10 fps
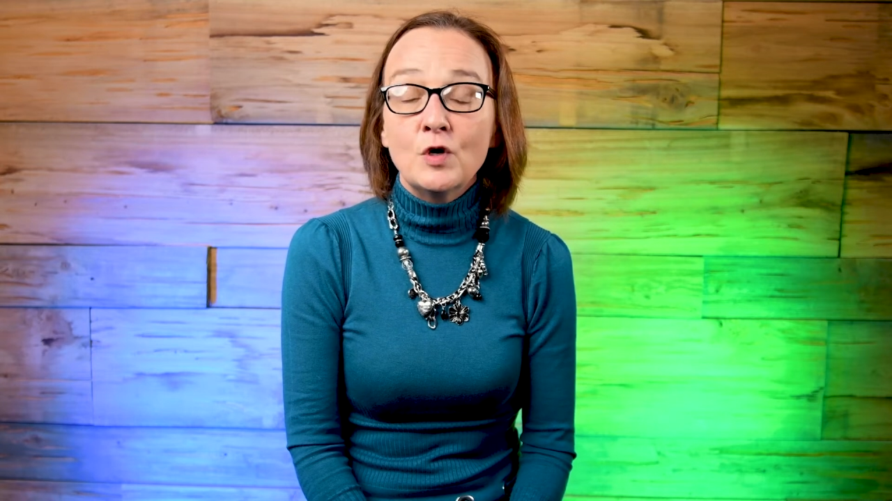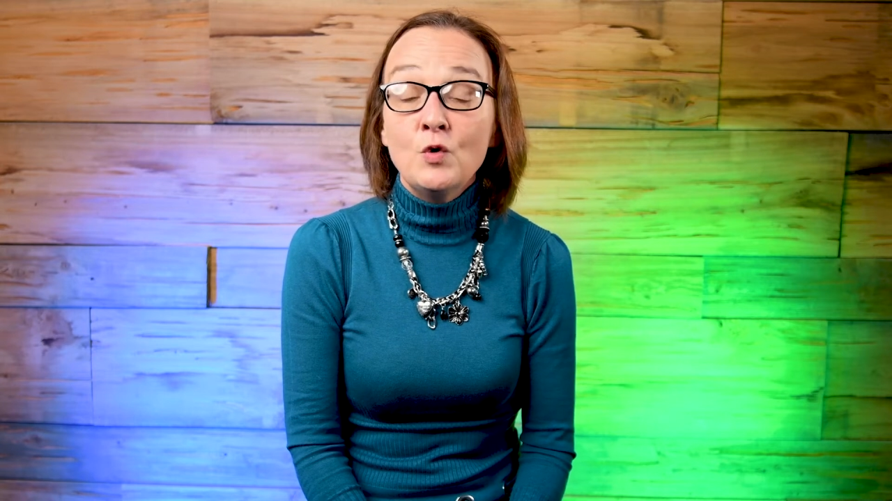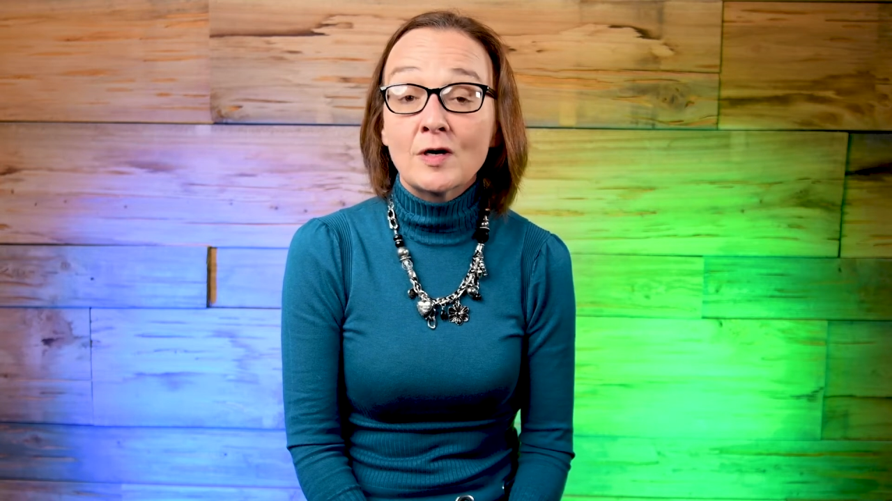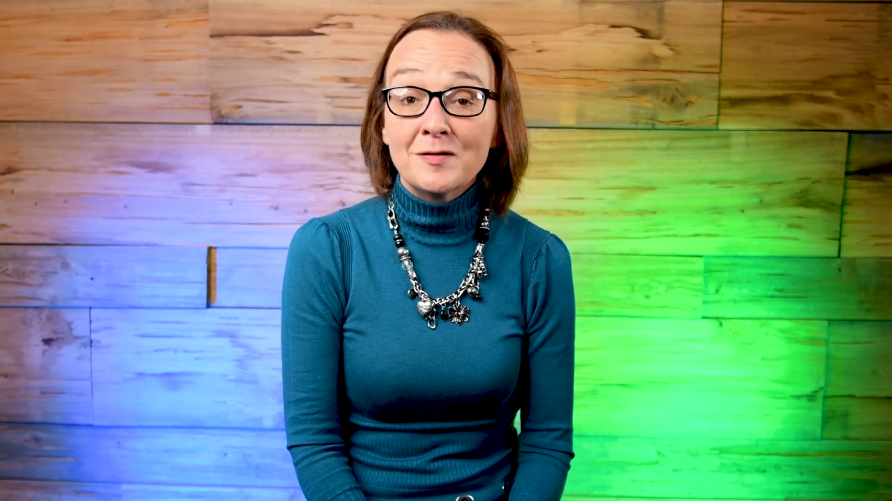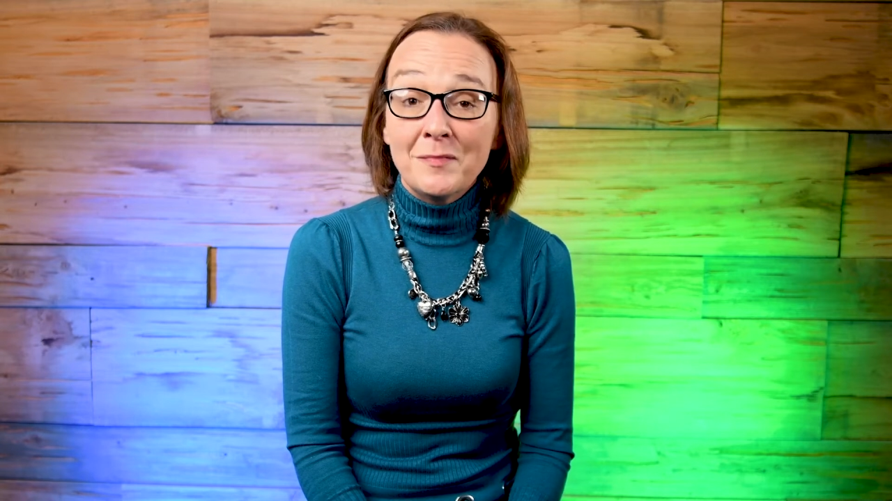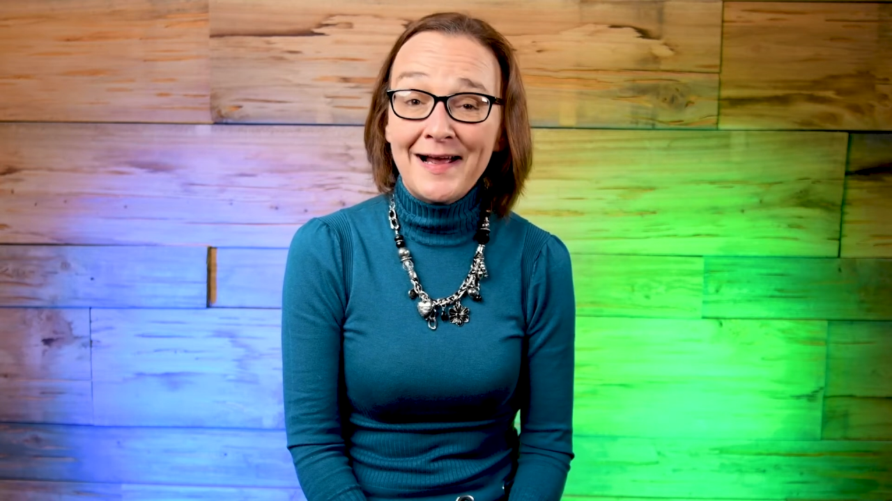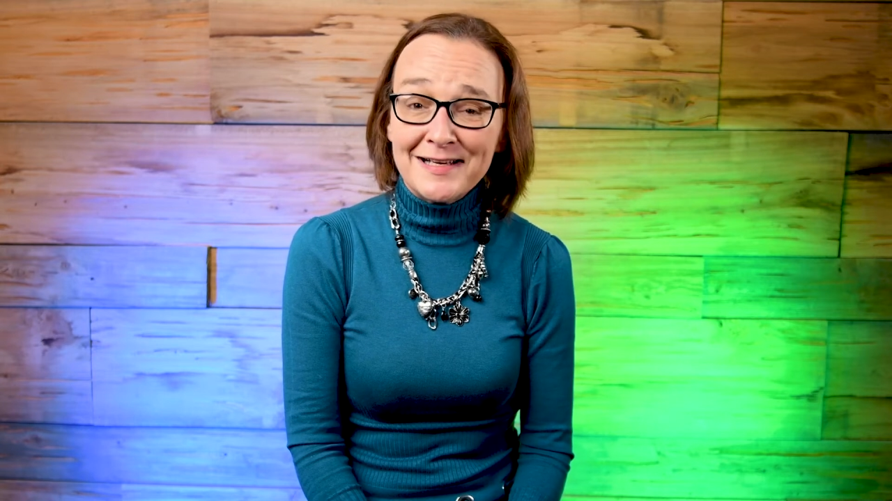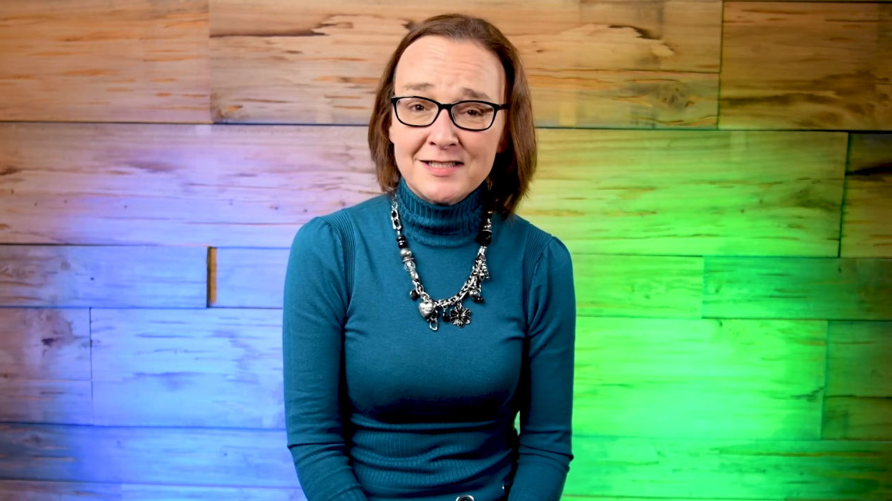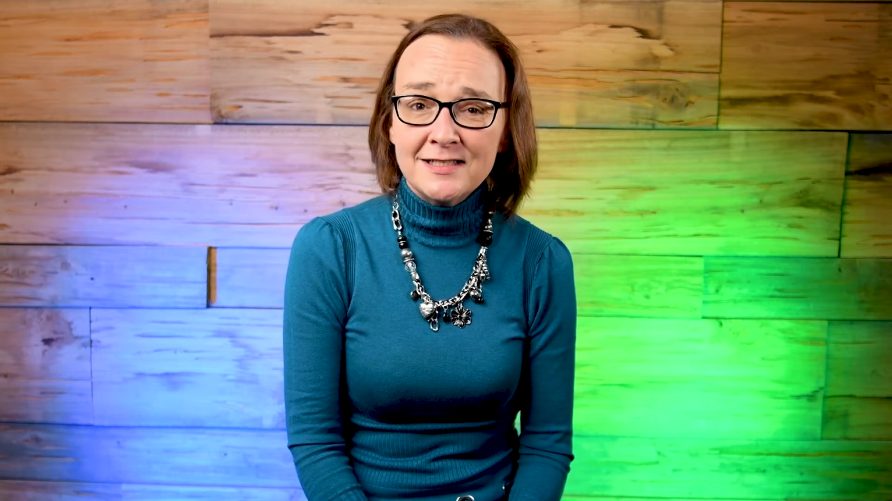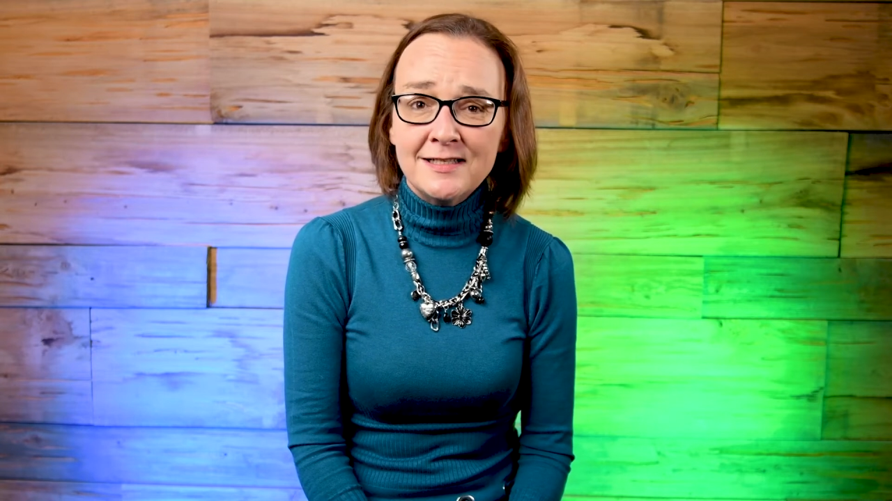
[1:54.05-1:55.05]
who are
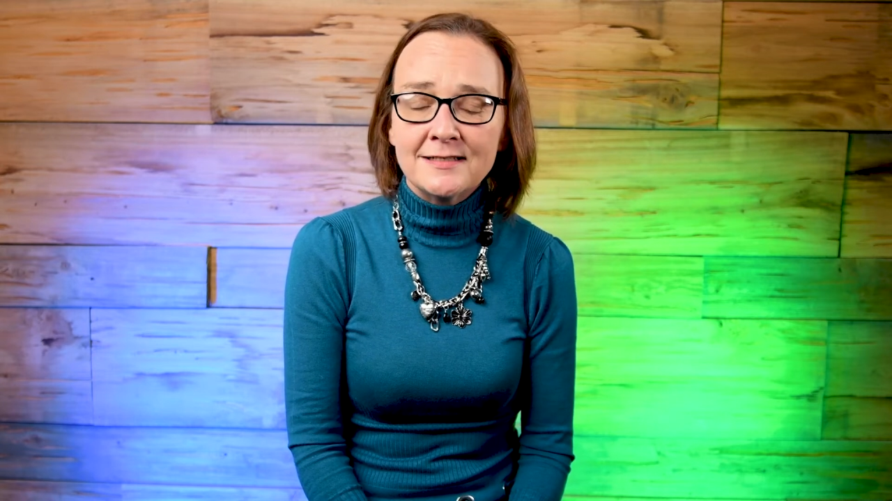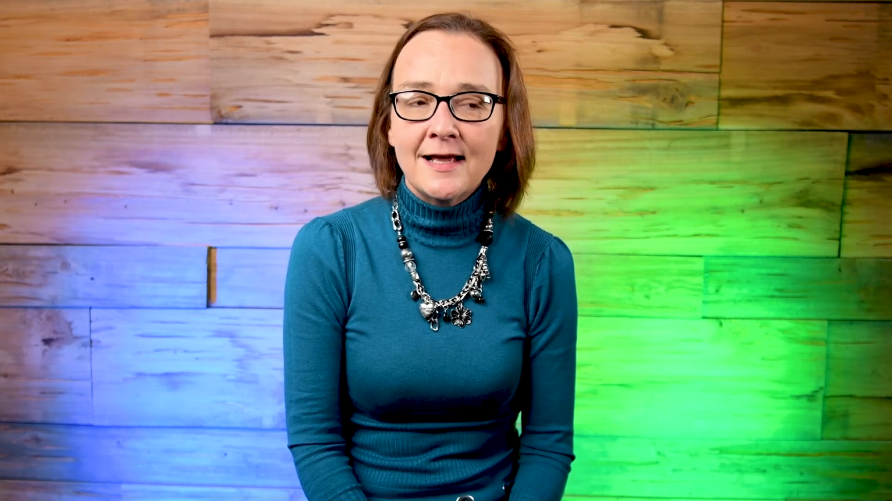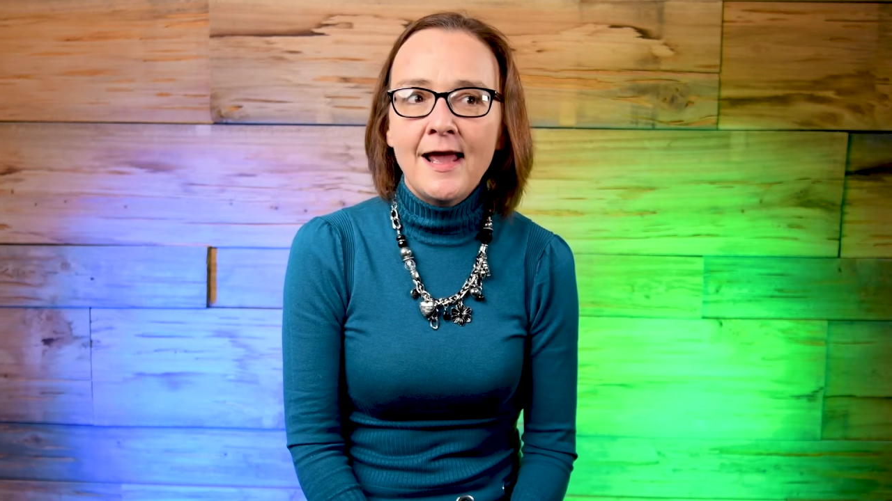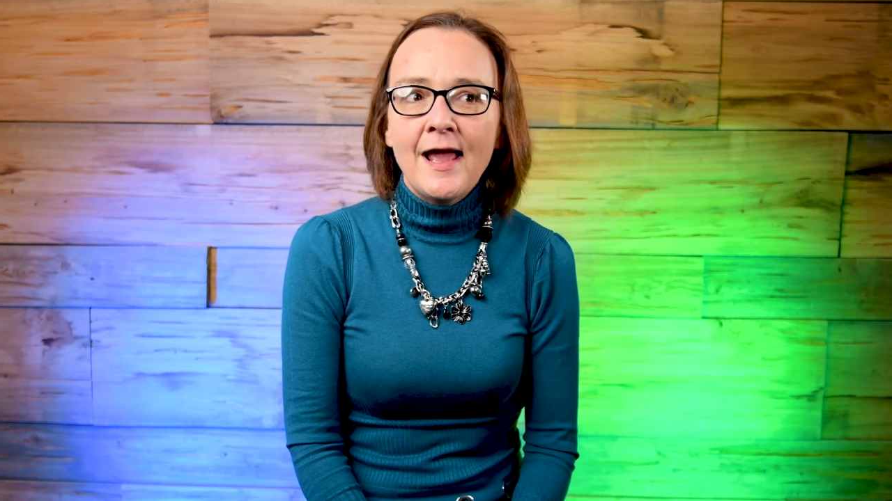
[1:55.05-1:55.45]
compassionate